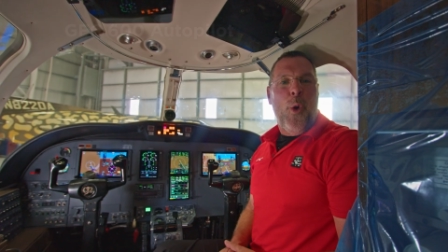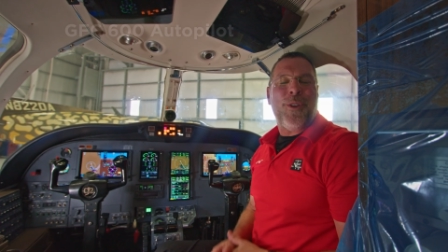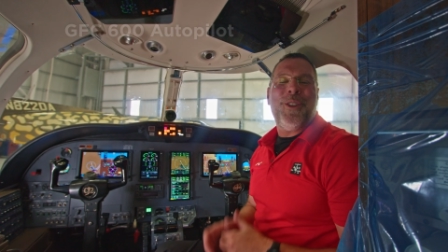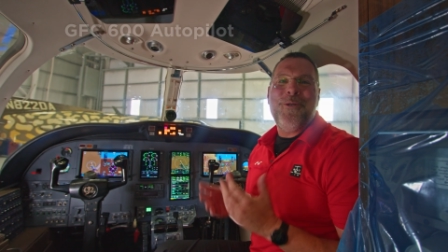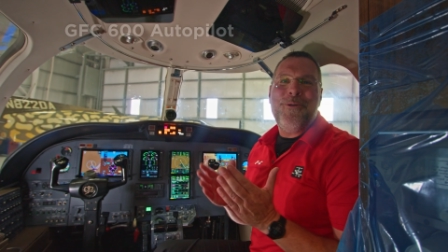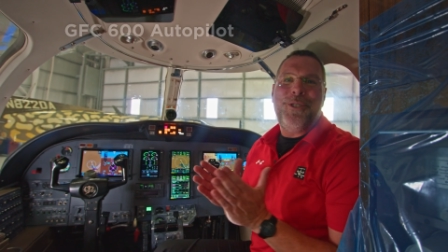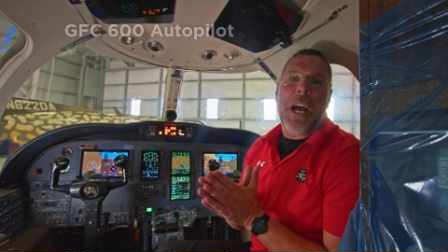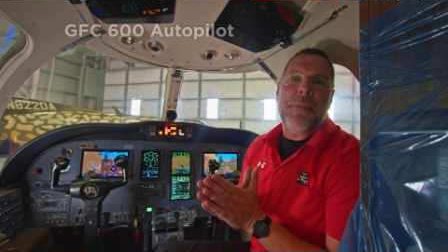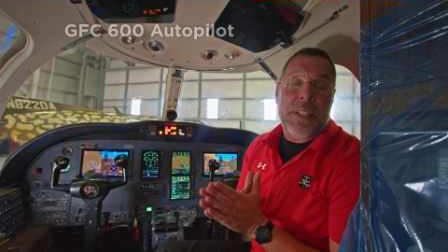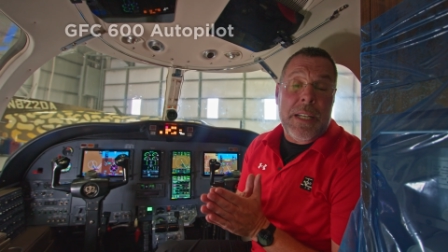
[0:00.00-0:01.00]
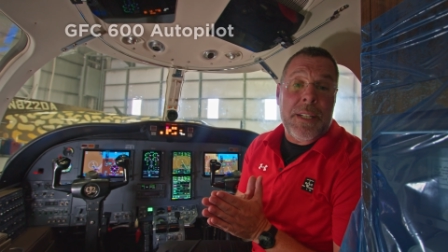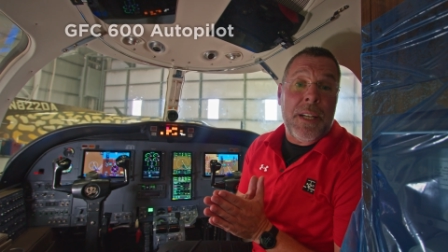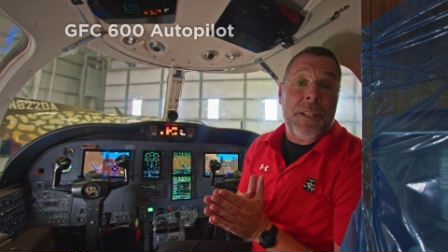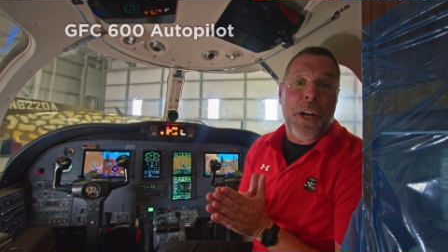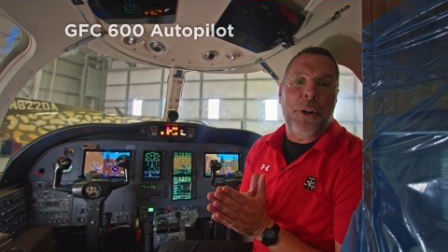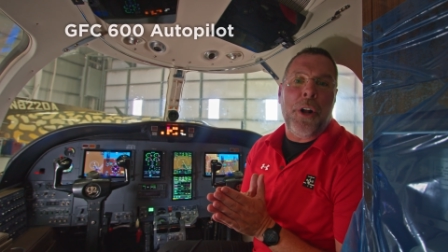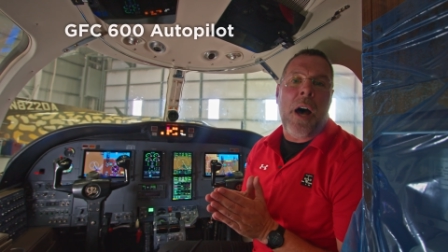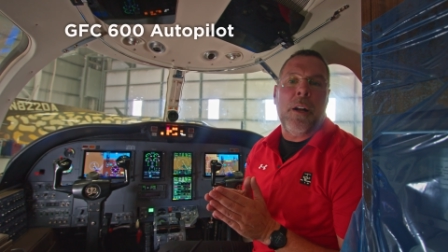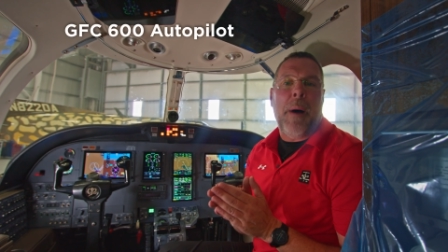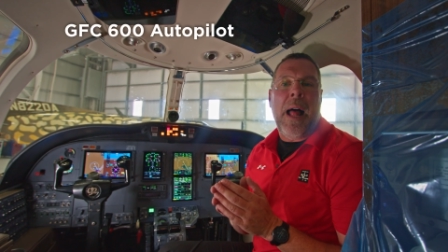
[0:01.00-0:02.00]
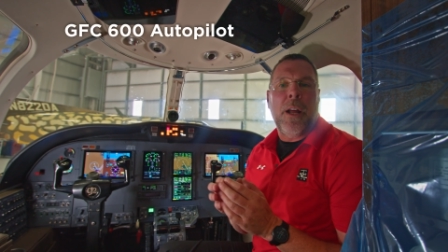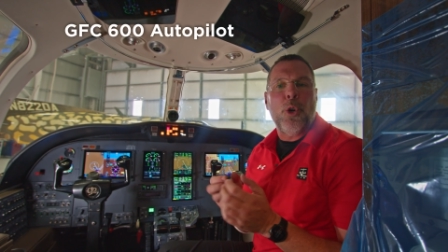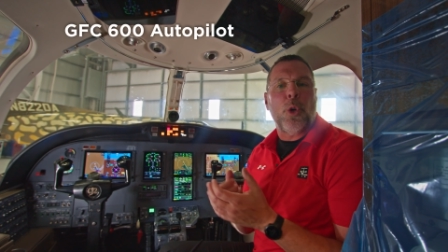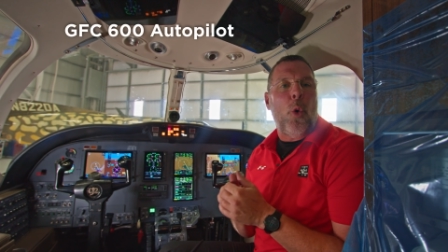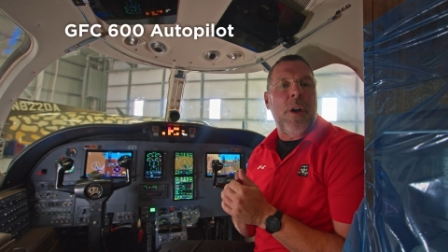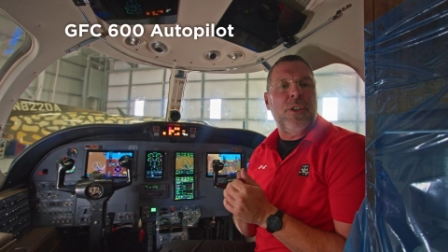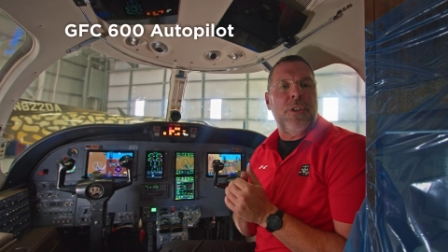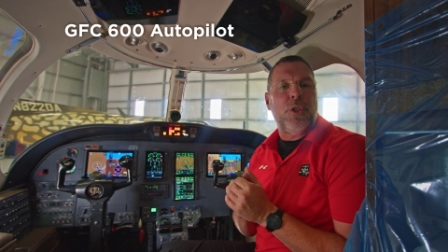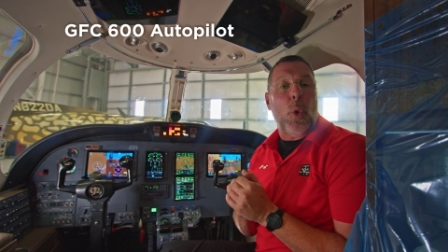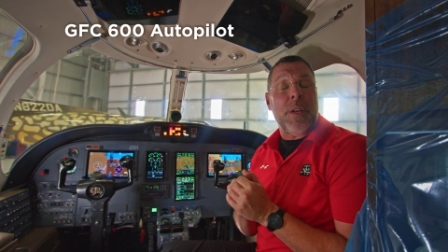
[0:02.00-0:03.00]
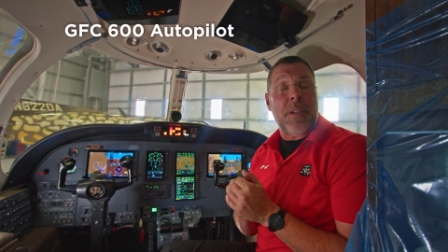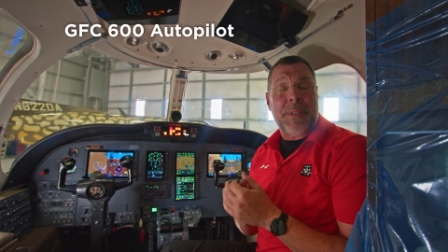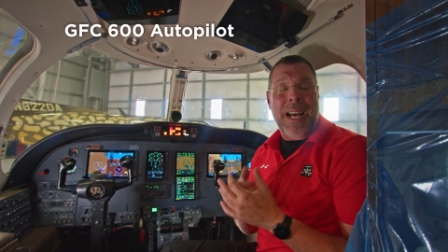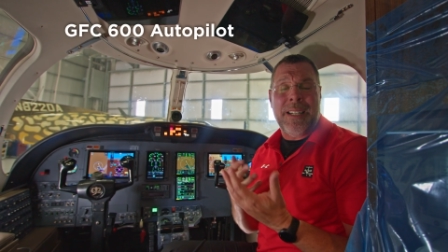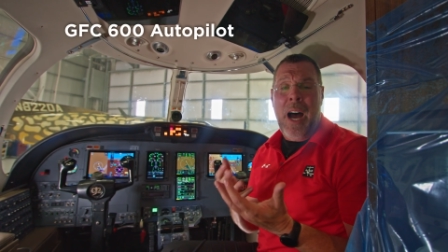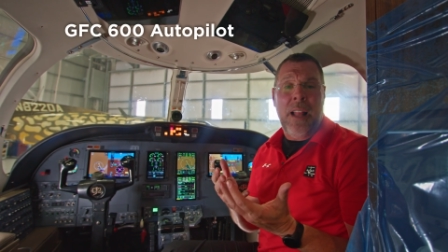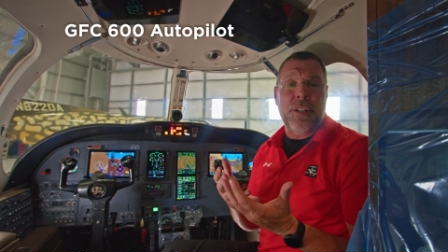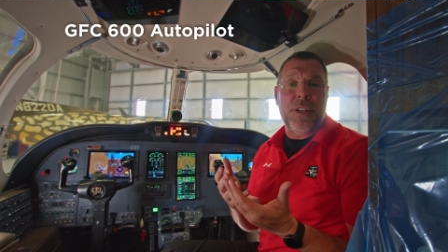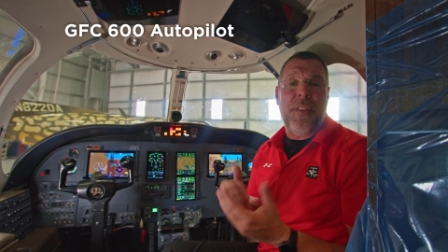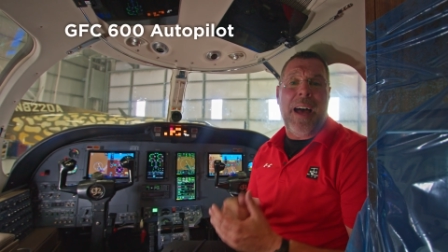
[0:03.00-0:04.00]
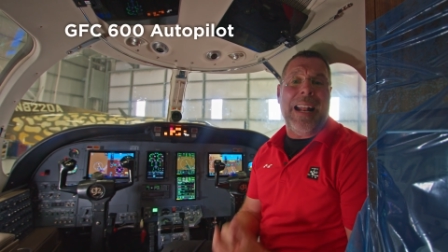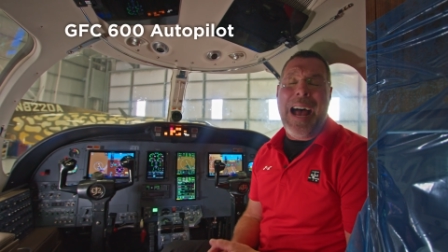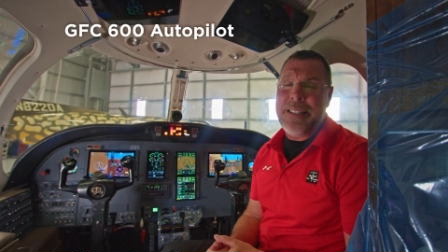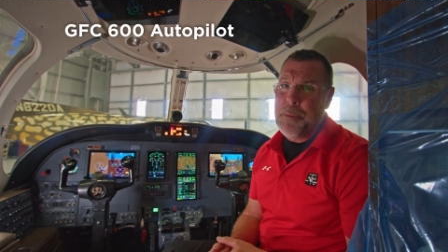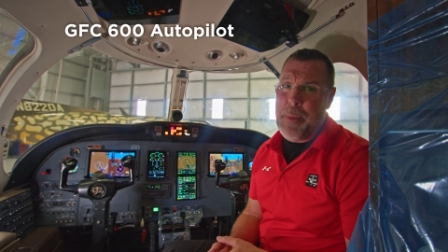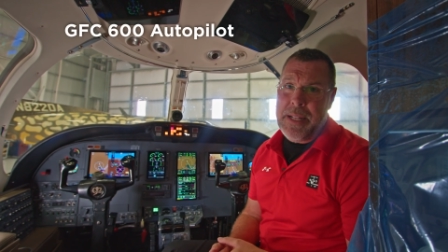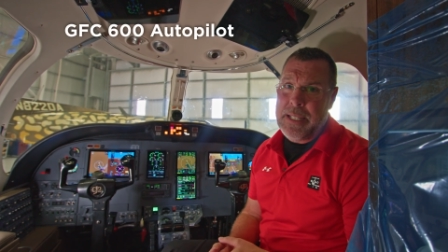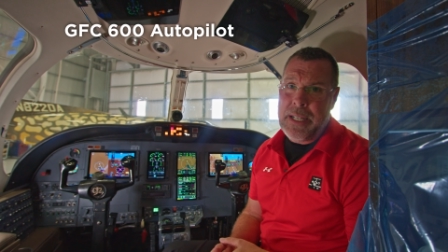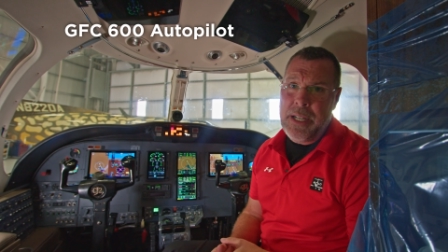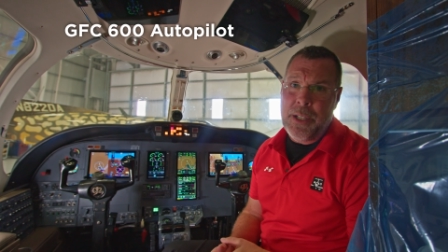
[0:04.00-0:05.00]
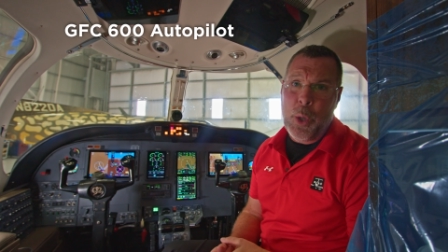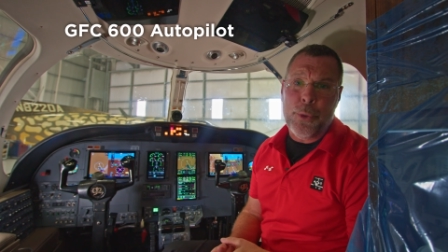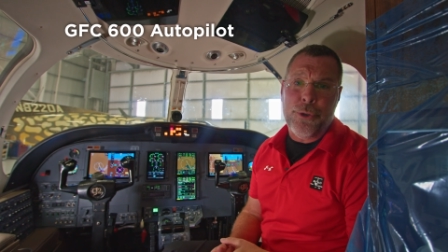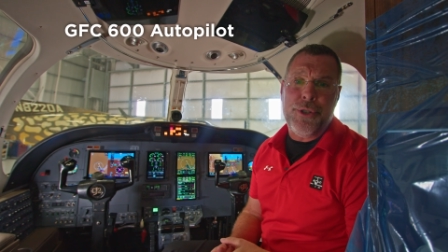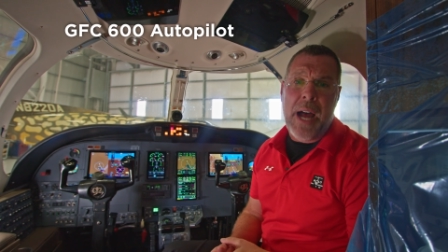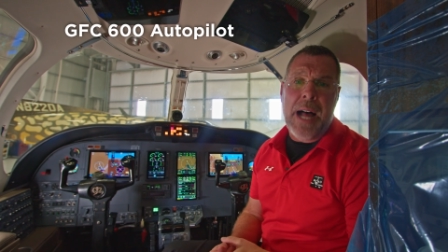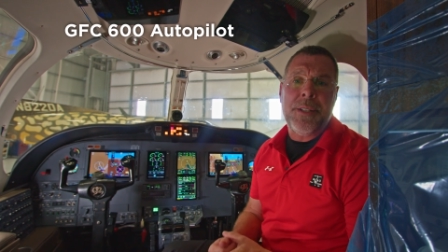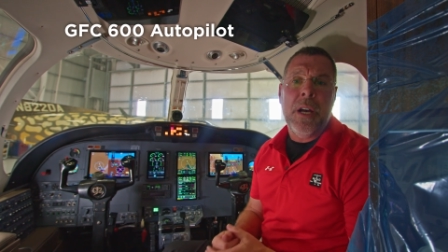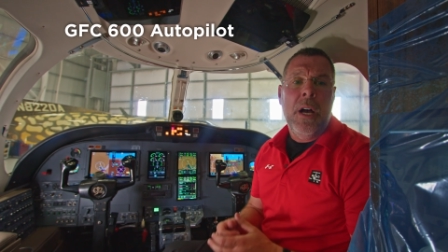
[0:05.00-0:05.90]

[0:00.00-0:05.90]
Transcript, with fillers: With the new GFC 600 Autopilot, you're going to enjoy some technology that hasn't been seen in older jets.